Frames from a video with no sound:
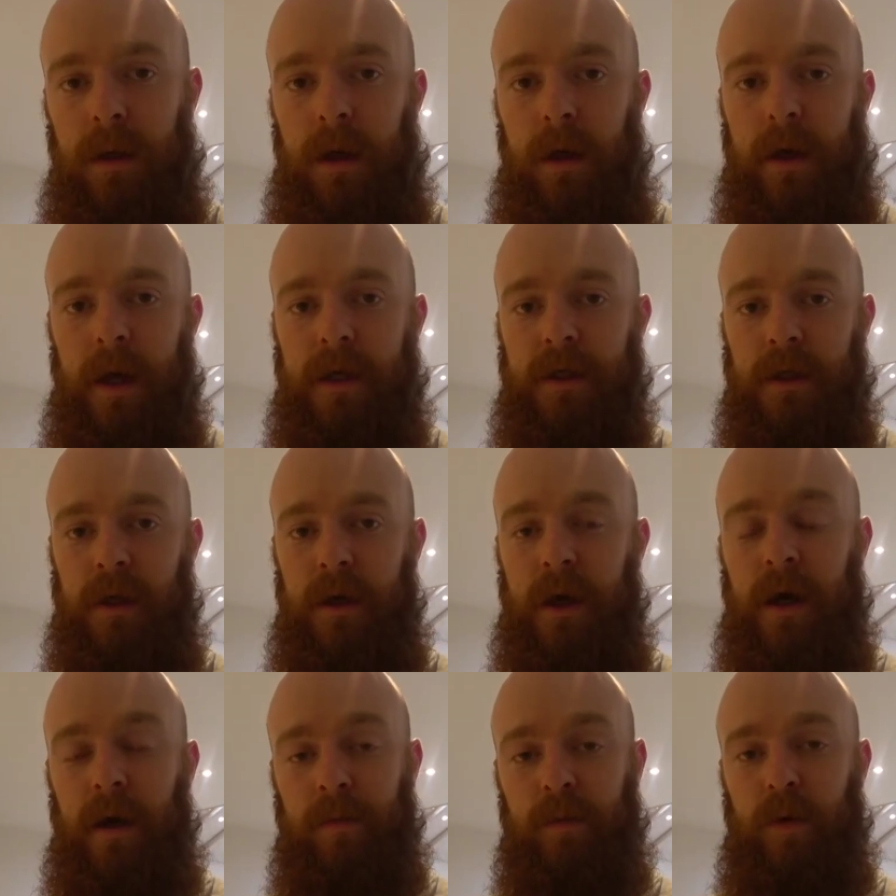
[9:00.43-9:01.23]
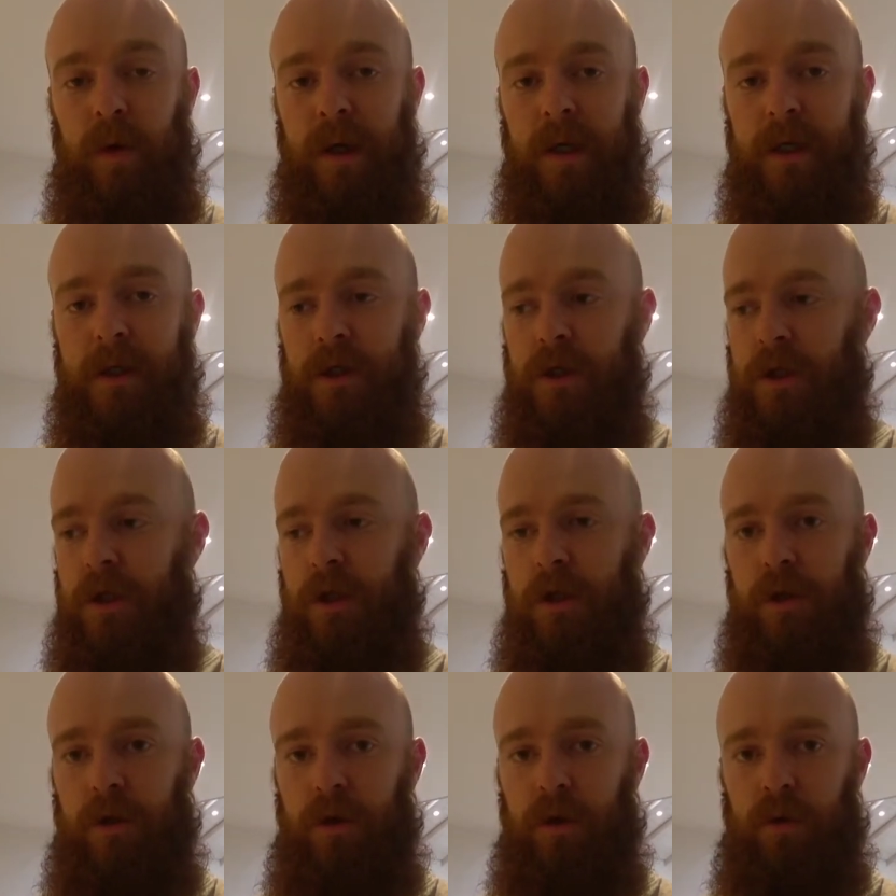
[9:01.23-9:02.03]
Okay, so now I'm quickly just
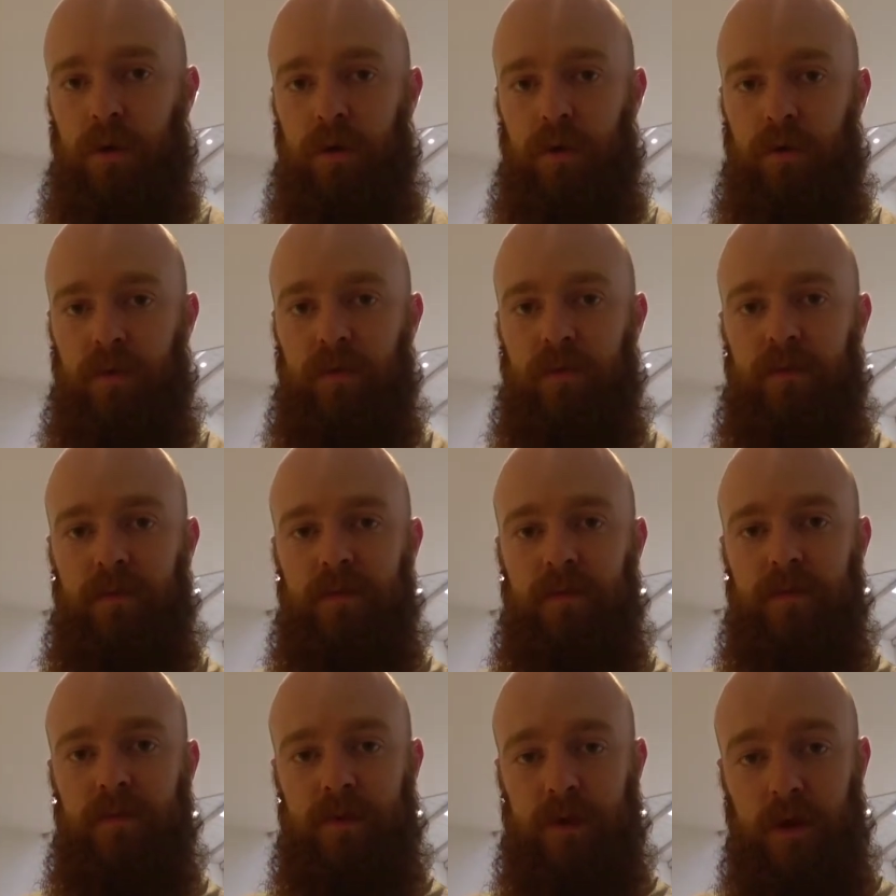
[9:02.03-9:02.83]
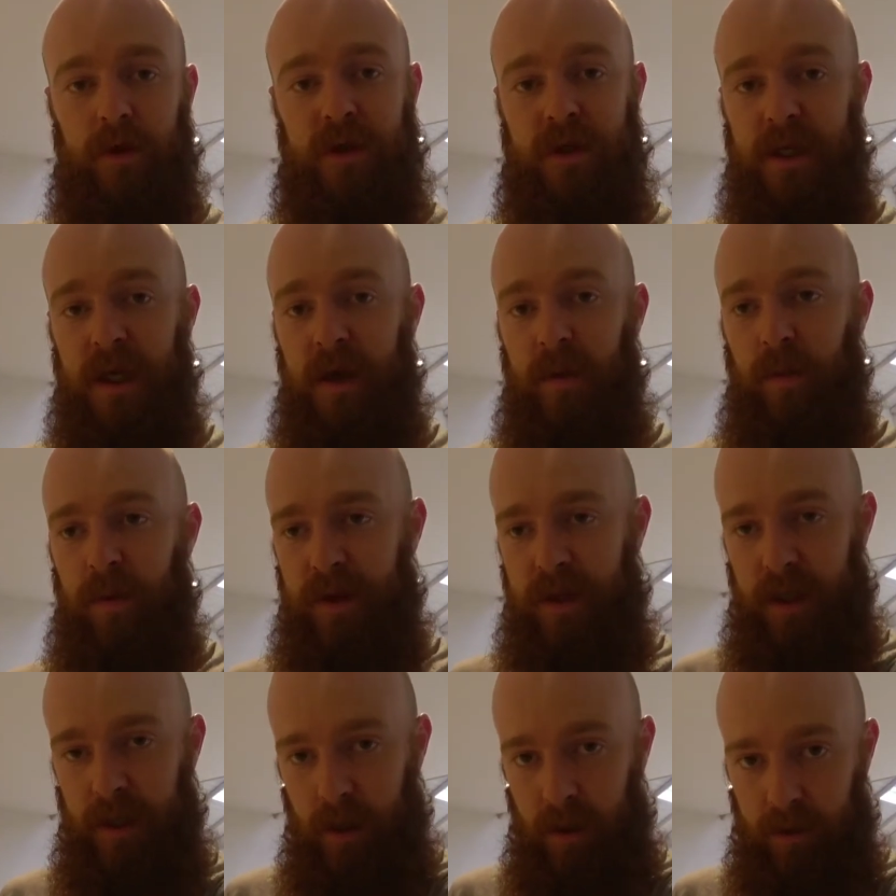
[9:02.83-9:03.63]
going to do the same
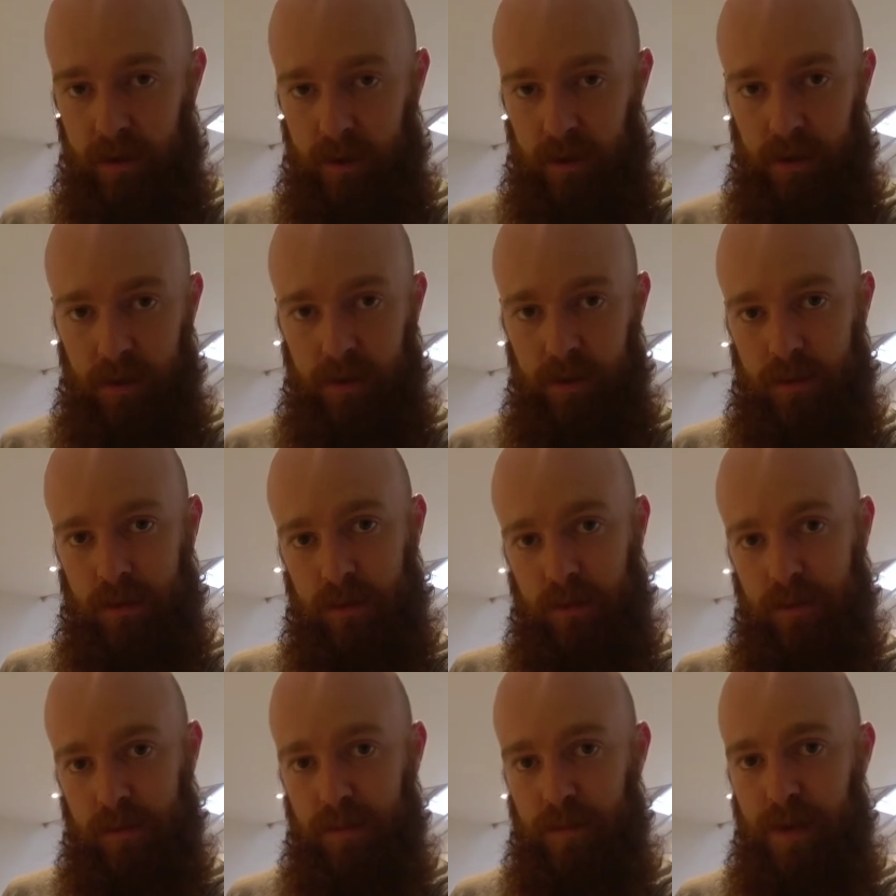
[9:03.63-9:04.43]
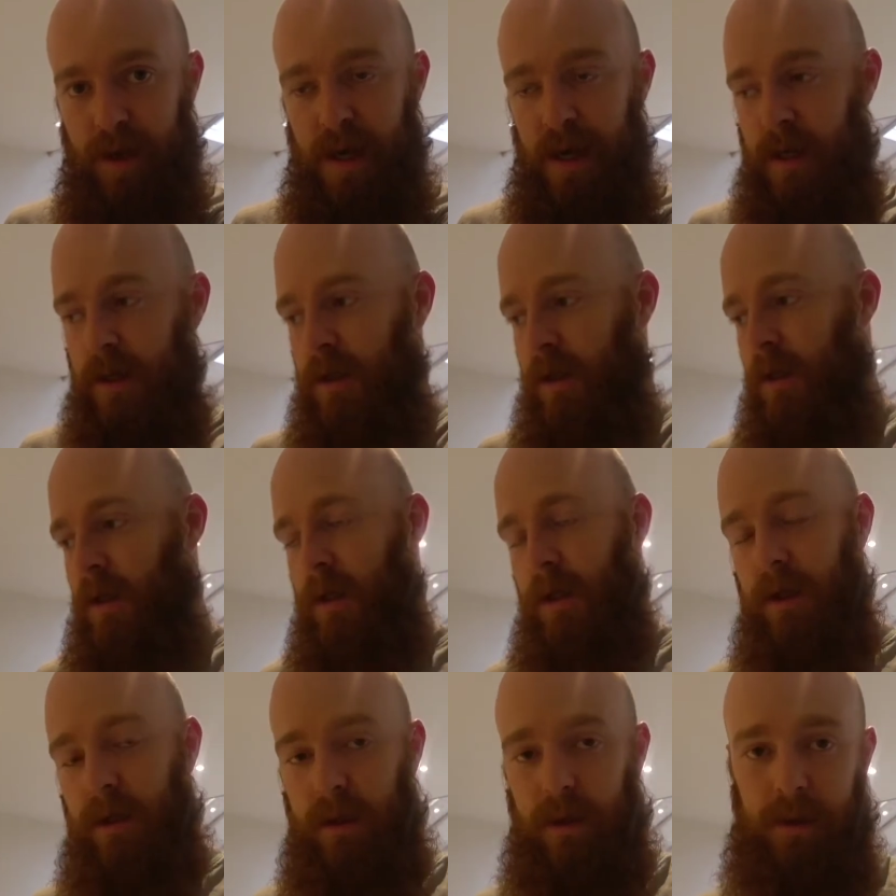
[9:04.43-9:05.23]
with the other mead
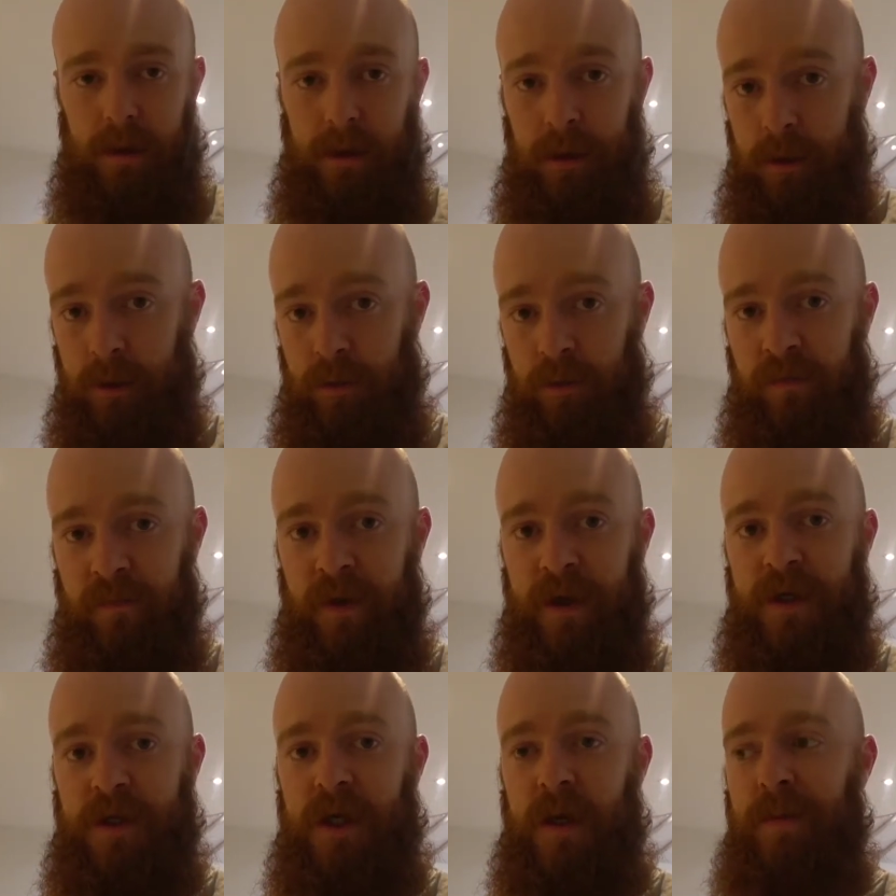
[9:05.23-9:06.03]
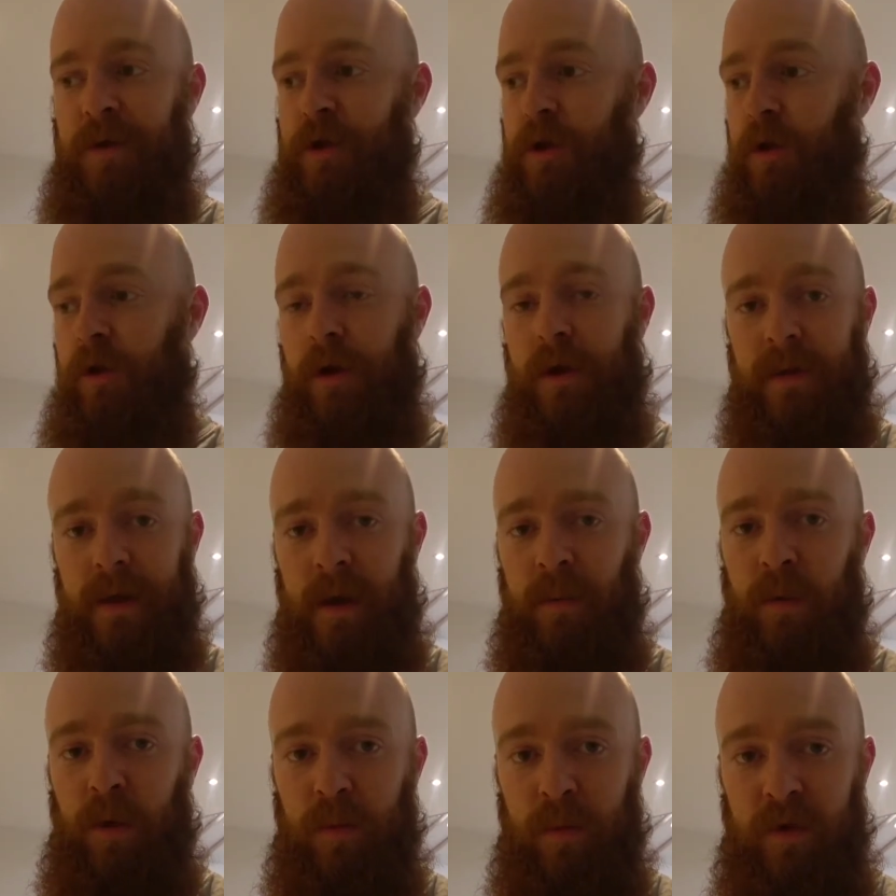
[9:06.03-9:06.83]
into a fresh demijohn, and
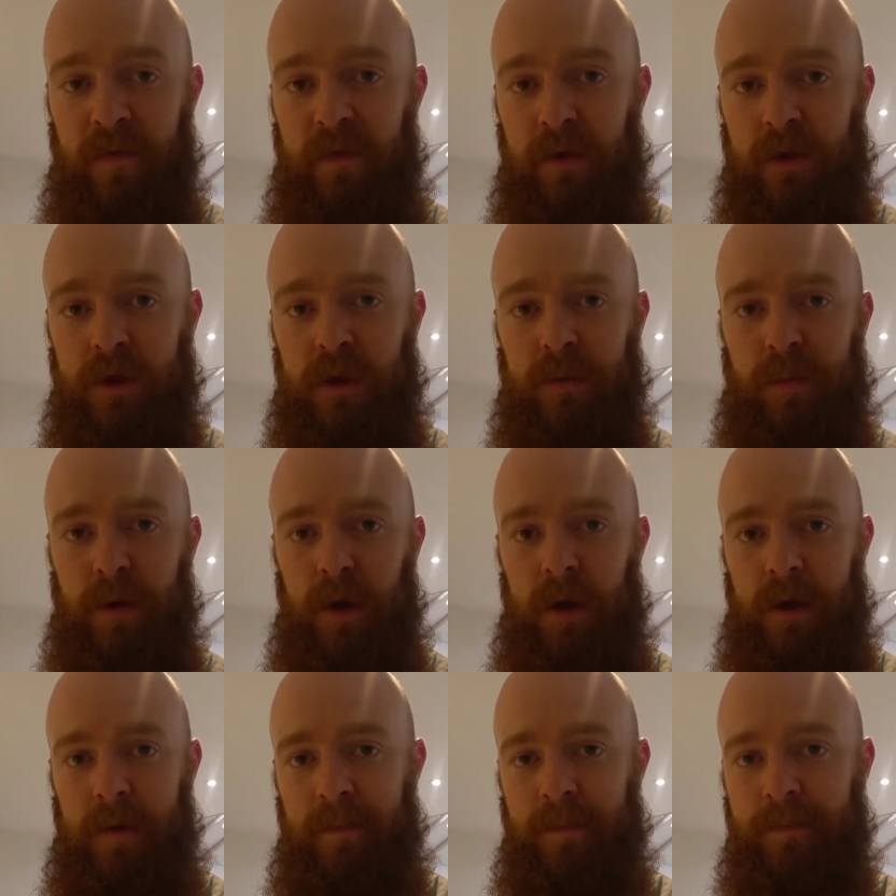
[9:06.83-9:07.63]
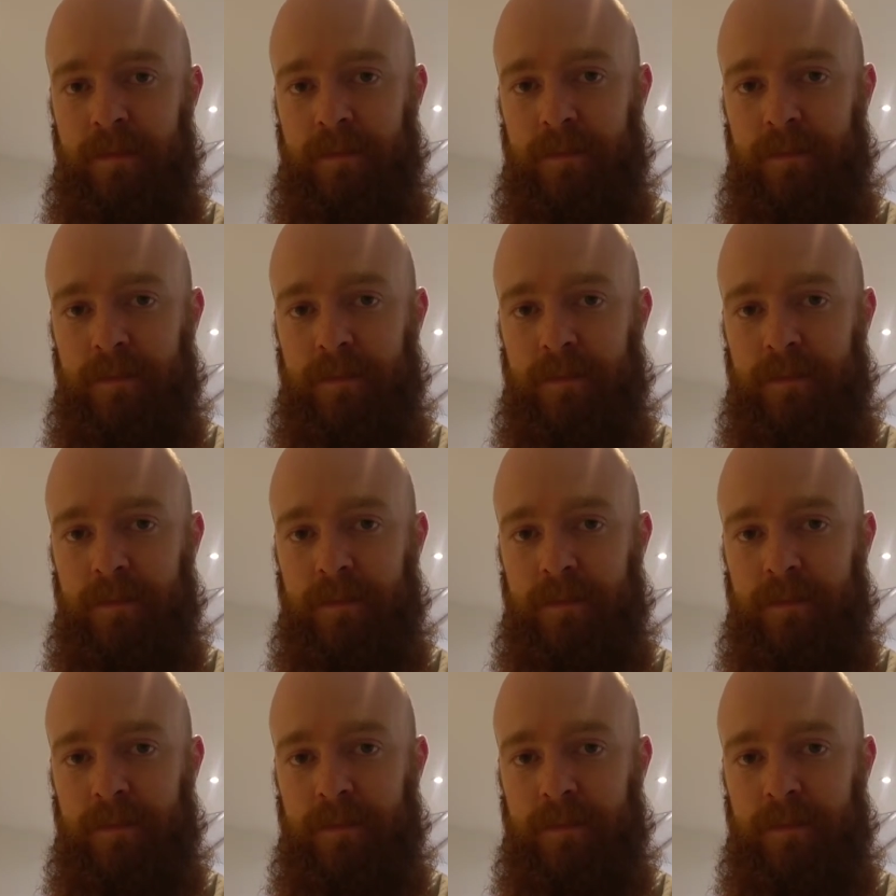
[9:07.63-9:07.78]
then we'll move on to the bottling.